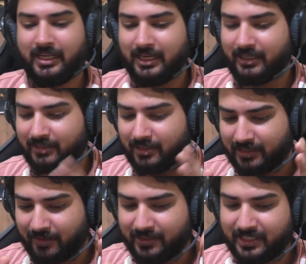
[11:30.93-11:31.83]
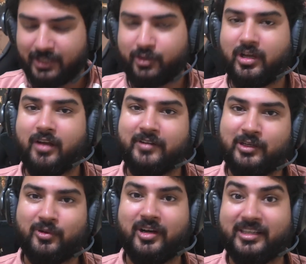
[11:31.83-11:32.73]
And given that you have
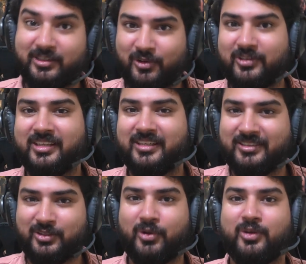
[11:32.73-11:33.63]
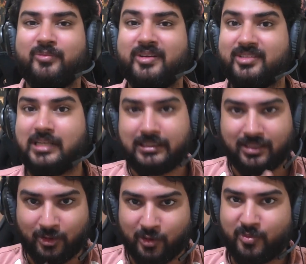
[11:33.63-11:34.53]
LOR and all the documents and the
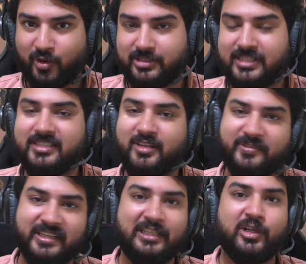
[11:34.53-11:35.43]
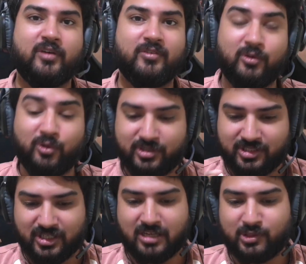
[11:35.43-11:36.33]
good projects, definitely you have a good
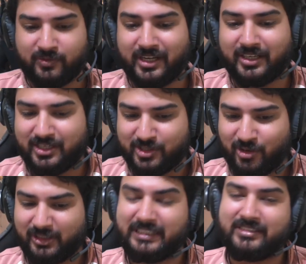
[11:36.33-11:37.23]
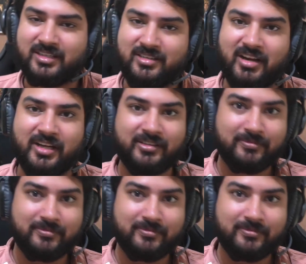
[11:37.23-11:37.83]
chance of getting shortlisted, right?